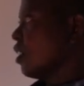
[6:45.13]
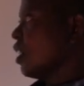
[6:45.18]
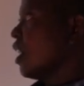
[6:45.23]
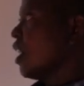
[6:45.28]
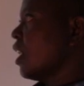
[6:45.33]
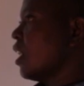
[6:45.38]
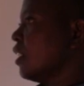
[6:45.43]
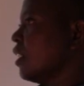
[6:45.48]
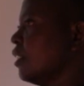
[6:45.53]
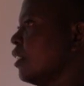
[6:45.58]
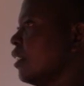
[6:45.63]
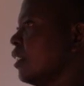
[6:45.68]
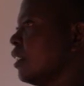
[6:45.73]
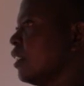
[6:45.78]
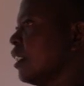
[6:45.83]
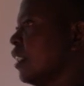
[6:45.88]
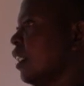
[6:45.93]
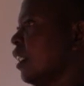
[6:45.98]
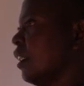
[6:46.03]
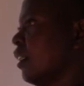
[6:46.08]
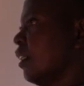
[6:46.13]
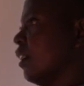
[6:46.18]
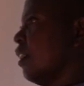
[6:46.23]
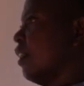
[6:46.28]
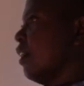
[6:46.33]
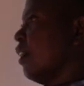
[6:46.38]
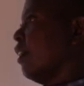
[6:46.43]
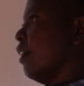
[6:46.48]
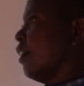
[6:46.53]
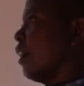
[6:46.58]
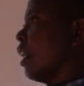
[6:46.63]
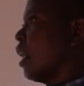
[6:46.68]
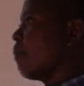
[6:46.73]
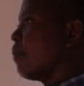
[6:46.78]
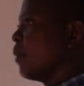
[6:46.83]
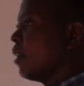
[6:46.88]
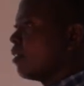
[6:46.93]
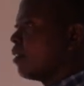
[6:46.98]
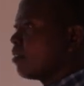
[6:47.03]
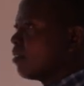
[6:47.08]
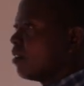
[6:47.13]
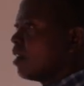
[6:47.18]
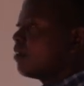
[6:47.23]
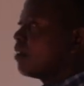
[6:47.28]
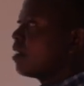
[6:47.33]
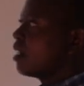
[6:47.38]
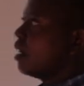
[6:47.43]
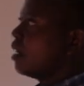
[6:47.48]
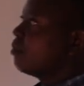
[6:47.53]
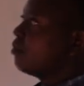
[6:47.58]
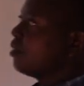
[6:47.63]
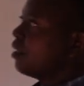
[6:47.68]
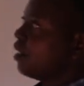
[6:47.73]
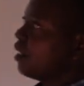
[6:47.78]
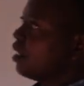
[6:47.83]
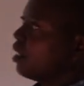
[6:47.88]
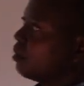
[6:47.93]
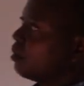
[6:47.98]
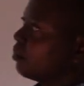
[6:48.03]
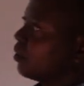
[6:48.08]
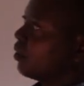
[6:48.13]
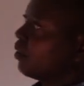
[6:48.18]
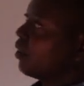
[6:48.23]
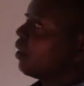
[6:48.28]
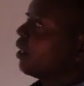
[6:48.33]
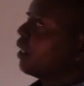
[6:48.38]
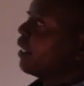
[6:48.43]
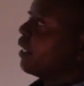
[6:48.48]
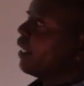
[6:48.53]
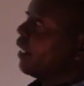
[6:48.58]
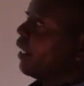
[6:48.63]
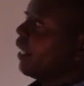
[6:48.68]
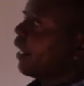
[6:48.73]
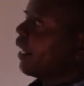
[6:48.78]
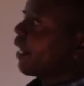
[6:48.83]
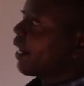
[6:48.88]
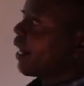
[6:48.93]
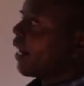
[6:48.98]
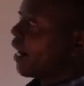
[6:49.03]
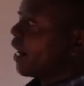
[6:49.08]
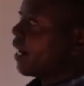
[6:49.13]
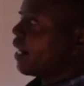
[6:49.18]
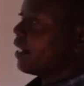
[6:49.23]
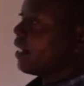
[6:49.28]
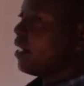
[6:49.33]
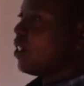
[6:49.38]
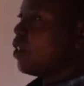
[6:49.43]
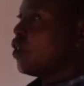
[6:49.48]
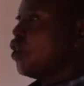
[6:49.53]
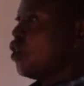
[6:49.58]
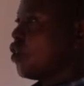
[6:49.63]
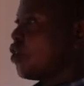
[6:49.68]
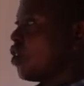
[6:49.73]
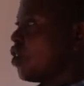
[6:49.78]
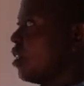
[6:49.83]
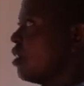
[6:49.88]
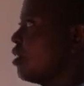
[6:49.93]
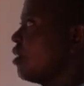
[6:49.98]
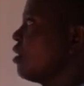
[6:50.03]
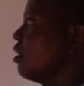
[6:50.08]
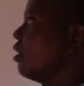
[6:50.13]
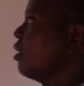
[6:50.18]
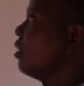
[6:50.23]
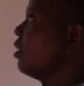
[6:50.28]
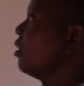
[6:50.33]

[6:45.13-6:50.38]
And they happen to have come with a name called incandescent